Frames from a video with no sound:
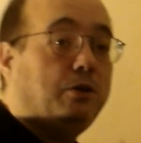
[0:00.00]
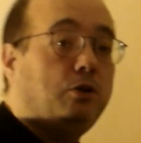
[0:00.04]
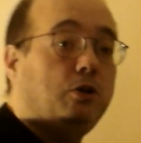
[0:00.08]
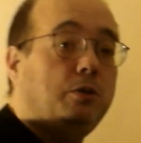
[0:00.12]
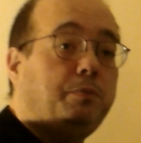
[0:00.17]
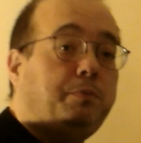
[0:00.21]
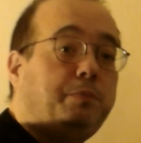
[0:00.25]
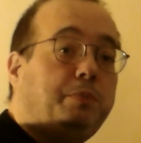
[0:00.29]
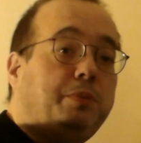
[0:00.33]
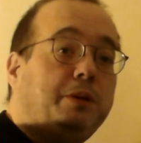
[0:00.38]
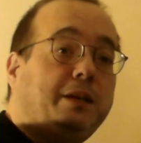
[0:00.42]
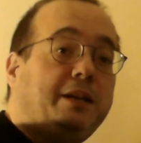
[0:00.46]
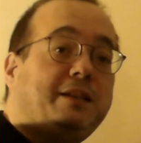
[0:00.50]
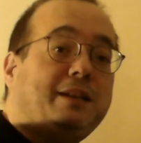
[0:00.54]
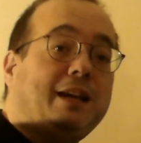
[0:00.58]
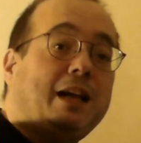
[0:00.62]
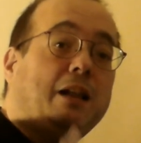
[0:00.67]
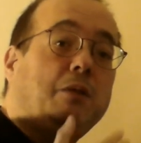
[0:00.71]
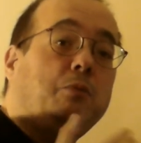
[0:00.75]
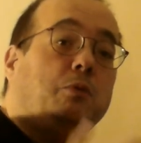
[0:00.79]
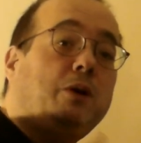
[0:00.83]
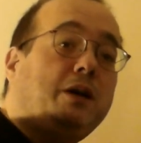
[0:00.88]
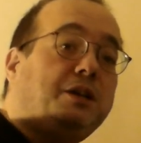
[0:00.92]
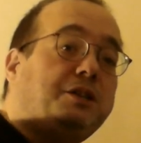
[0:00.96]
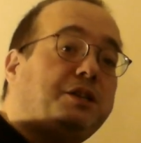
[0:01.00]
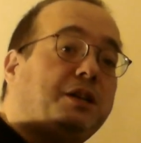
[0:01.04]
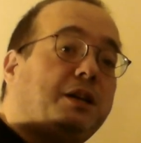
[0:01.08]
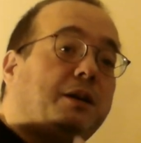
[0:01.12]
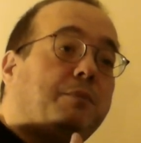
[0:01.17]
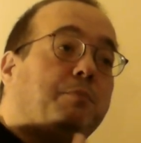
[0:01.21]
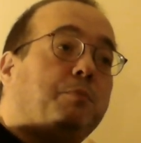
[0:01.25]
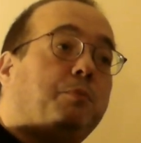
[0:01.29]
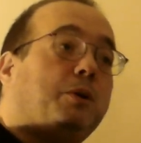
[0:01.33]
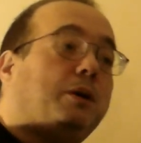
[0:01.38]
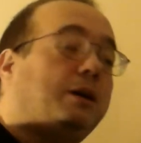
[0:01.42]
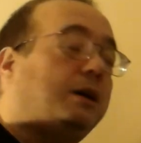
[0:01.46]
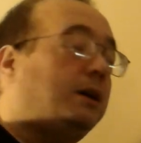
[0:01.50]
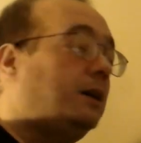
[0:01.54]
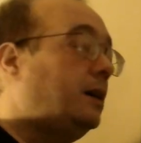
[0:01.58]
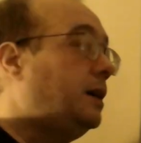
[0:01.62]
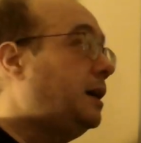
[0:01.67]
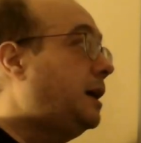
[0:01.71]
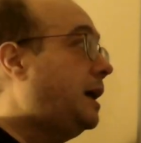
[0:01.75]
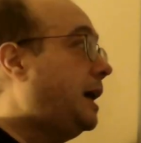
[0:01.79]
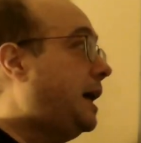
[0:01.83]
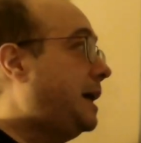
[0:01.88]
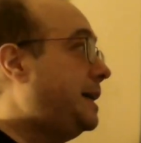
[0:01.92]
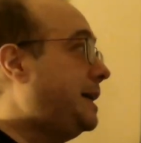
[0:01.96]
group is always
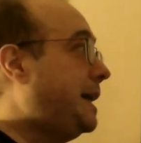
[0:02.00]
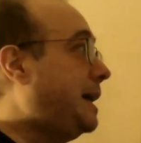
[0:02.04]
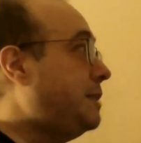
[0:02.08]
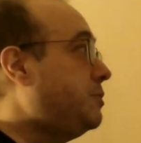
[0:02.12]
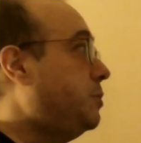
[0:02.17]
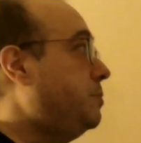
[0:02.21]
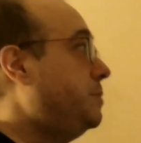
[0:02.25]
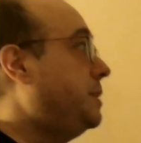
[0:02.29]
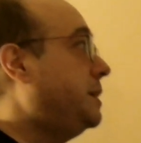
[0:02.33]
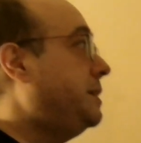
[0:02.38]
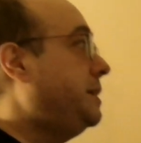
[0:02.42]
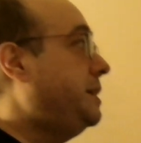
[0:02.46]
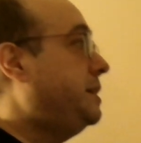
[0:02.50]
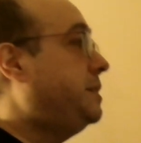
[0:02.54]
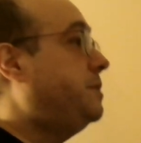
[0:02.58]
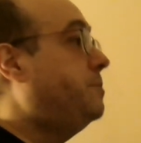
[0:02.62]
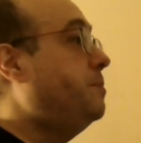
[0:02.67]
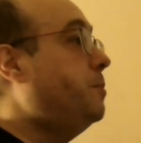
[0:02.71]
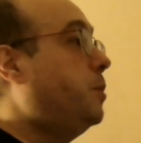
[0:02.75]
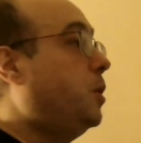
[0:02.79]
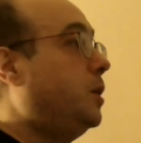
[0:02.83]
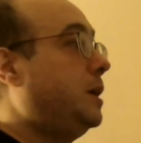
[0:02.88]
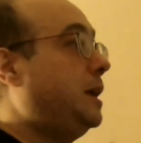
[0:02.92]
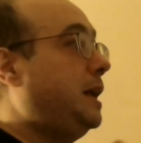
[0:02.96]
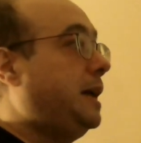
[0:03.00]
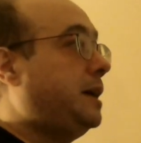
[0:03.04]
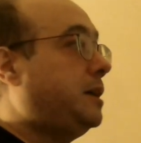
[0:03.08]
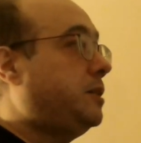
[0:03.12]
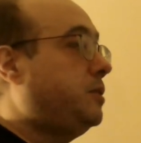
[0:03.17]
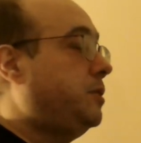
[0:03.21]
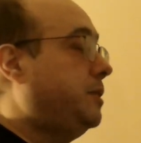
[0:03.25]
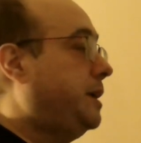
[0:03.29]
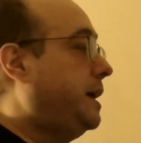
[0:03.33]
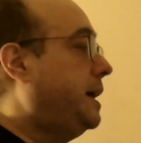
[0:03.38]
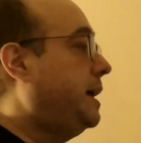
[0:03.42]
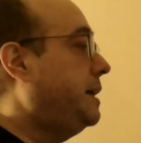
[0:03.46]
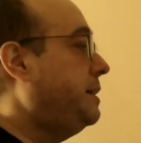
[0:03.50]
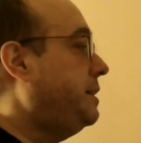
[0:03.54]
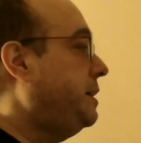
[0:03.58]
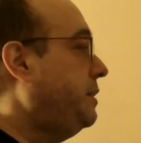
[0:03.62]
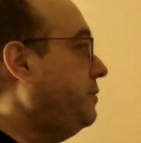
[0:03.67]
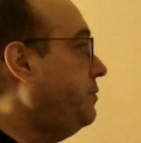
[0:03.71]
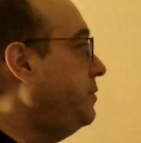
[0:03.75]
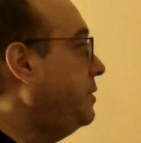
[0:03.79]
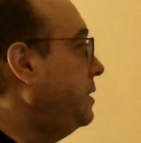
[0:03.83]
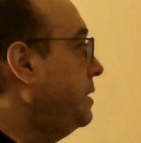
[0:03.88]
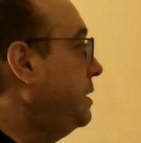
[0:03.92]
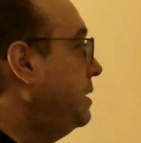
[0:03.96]
an atom that is more
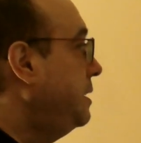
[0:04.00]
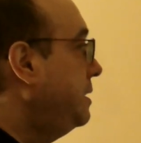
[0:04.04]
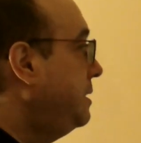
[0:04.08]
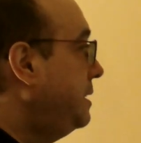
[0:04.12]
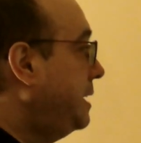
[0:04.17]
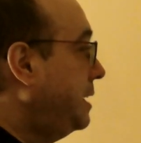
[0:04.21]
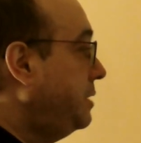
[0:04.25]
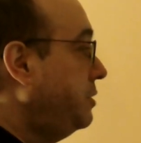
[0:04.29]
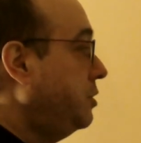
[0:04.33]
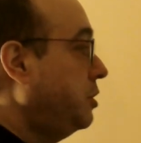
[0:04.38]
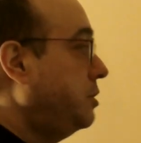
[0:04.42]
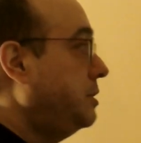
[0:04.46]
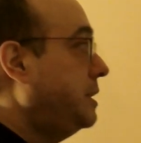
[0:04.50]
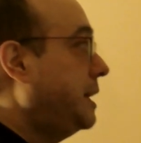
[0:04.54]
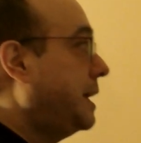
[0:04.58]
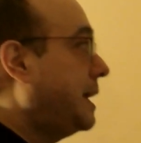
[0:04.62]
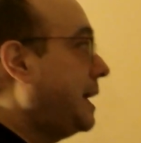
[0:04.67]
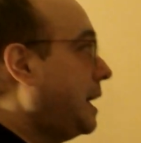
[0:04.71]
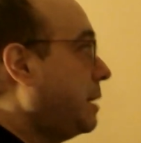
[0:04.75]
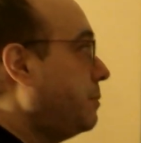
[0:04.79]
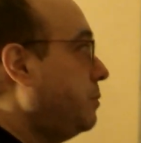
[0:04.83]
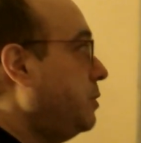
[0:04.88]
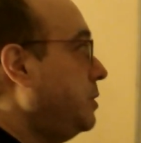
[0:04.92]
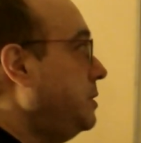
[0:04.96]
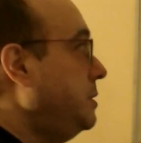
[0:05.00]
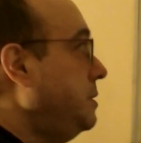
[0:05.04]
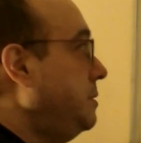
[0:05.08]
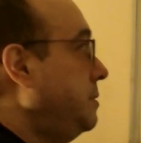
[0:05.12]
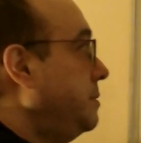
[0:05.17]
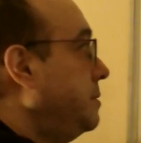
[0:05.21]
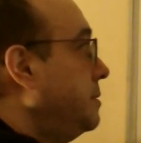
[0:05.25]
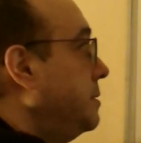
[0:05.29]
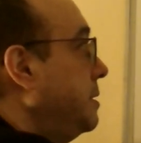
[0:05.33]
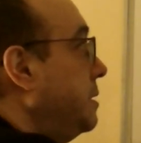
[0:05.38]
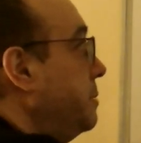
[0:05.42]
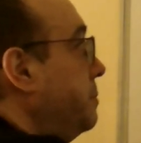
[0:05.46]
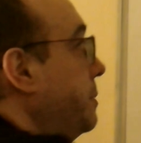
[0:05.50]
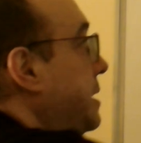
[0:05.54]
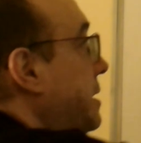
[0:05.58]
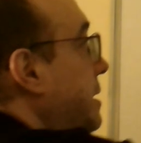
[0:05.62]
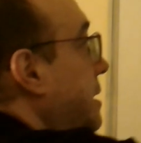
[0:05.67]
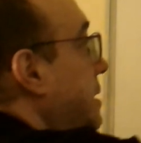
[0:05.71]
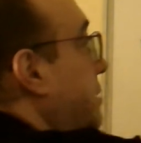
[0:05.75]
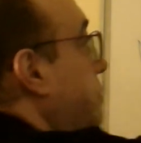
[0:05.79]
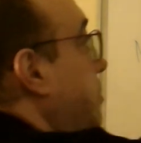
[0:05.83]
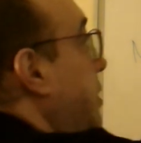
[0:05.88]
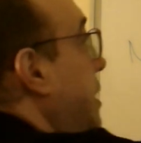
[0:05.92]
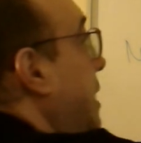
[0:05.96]
electronegative than not the carbon. That means
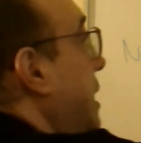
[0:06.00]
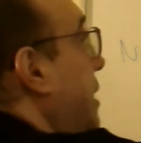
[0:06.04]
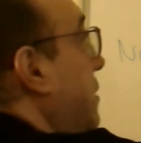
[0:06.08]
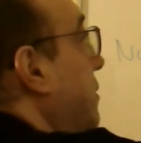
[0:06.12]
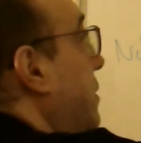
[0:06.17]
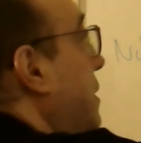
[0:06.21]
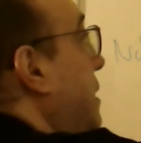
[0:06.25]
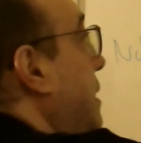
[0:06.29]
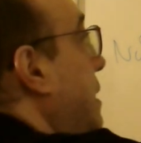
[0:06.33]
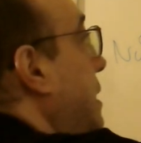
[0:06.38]
that we have